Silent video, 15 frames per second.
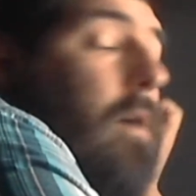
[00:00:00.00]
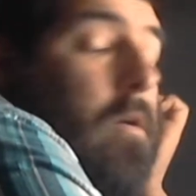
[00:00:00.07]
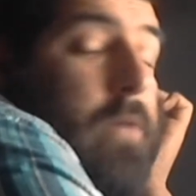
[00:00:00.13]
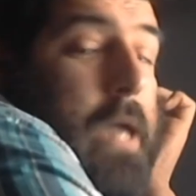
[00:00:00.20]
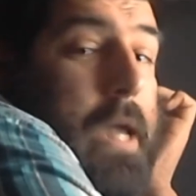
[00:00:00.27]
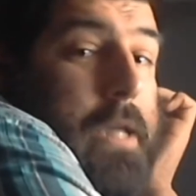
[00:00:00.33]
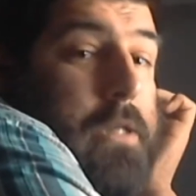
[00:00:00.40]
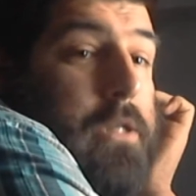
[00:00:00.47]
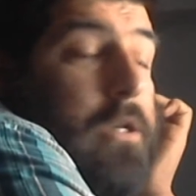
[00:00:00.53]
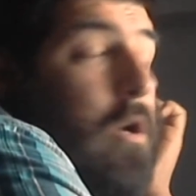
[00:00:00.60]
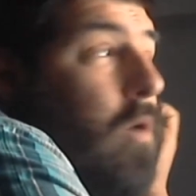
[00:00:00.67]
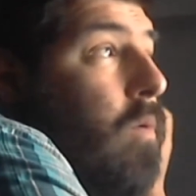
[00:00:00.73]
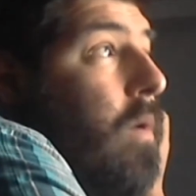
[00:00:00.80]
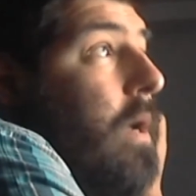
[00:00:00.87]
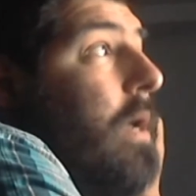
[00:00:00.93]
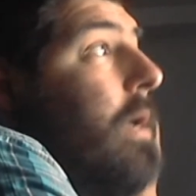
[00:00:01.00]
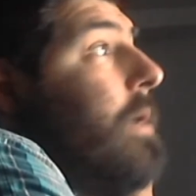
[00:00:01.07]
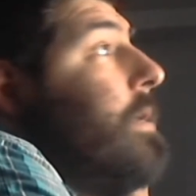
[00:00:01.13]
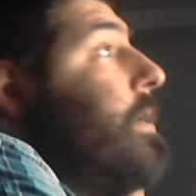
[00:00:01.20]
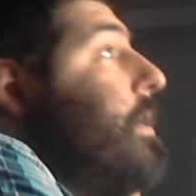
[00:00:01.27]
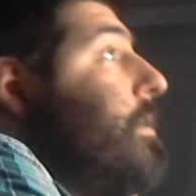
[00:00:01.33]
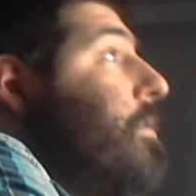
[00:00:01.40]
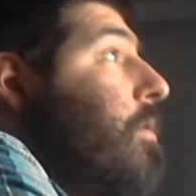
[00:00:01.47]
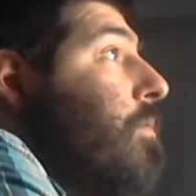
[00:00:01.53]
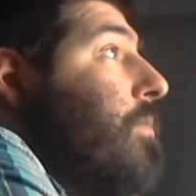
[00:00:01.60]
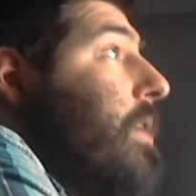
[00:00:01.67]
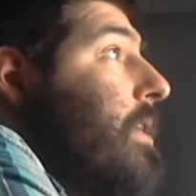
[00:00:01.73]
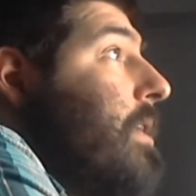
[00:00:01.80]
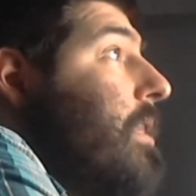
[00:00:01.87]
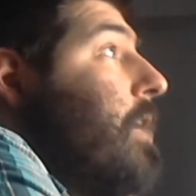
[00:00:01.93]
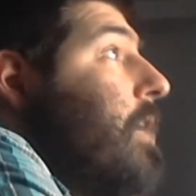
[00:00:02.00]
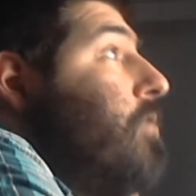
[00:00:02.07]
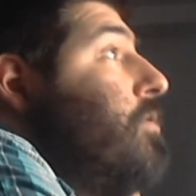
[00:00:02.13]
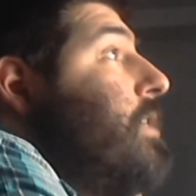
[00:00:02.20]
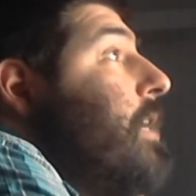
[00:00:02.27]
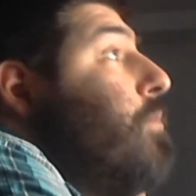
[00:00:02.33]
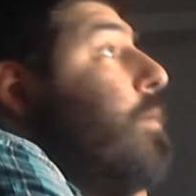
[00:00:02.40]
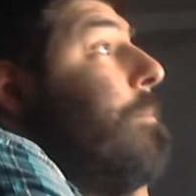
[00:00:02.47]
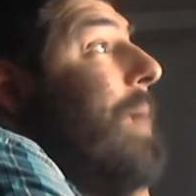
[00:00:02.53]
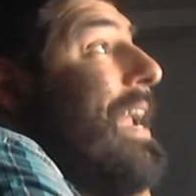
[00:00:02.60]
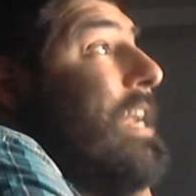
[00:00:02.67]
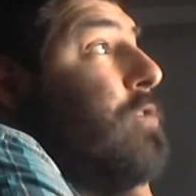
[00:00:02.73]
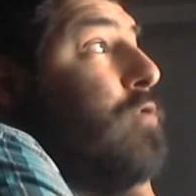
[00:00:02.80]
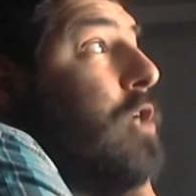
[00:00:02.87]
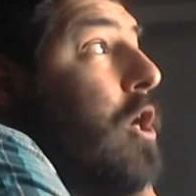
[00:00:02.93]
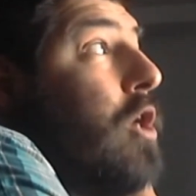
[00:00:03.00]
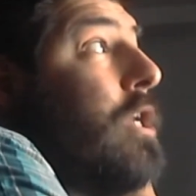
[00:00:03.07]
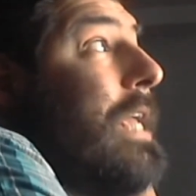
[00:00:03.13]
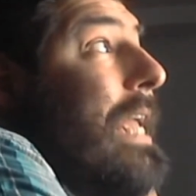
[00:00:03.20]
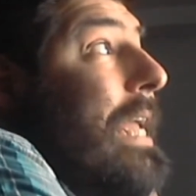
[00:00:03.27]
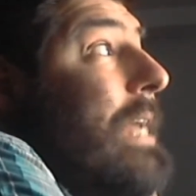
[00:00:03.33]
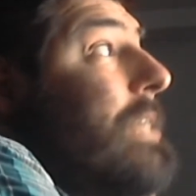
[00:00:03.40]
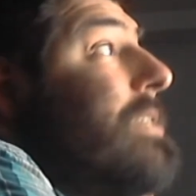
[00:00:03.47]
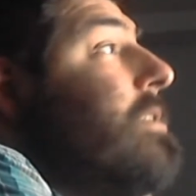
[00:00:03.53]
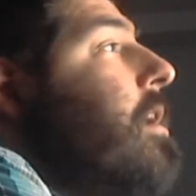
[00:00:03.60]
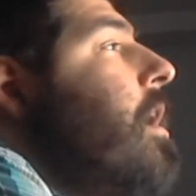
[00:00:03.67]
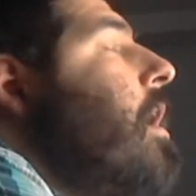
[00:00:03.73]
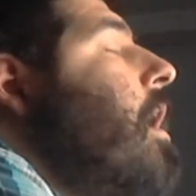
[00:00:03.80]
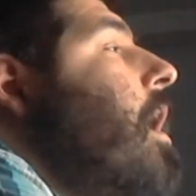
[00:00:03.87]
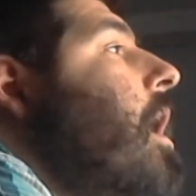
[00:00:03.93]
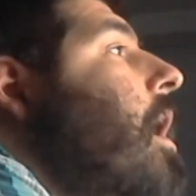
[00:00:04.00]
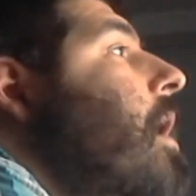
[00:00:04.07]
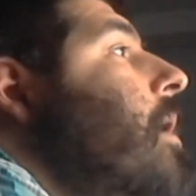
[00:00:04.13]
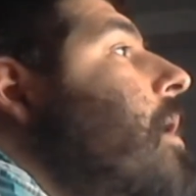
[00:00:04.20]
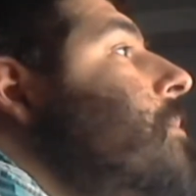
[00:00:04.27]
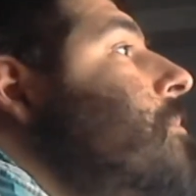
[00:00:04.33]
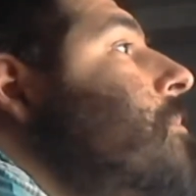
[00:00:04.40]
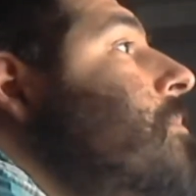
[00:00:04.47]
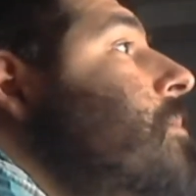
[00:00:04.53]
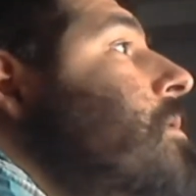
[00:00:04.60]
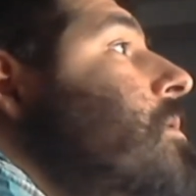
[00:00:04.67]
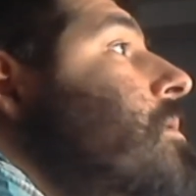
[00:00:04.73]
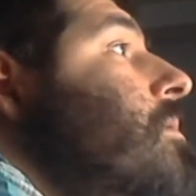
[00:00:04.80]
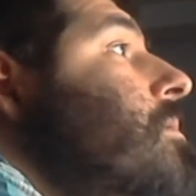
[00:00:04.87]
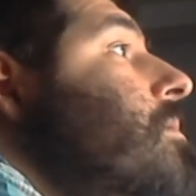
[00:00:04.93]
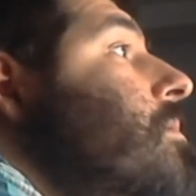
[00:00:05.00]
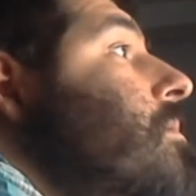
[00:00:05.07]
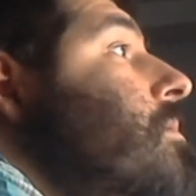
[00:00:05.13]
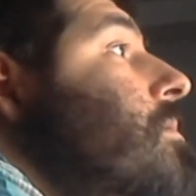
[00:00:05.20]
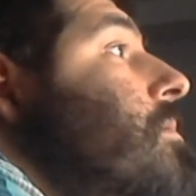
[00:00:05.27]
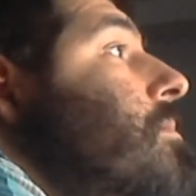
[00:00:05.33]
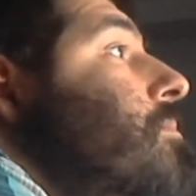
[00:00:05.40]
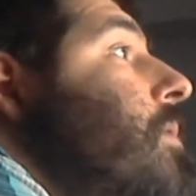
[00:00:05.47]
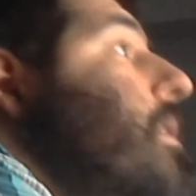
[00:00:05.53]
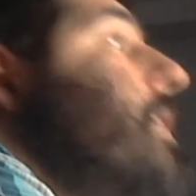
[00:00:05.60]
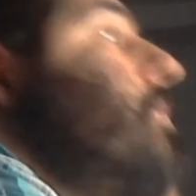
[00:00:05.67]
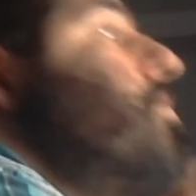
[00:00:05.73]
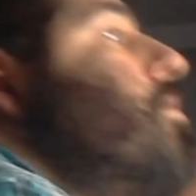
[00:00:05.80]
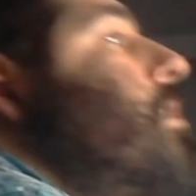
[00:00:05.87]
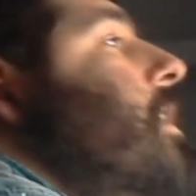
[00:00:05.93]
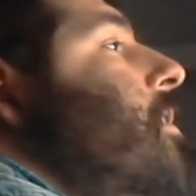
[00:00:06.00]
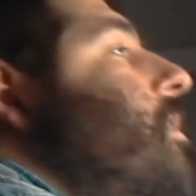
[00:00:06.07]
Okay, so uh, I don't think they understand what patriarchy is. Um, but let's look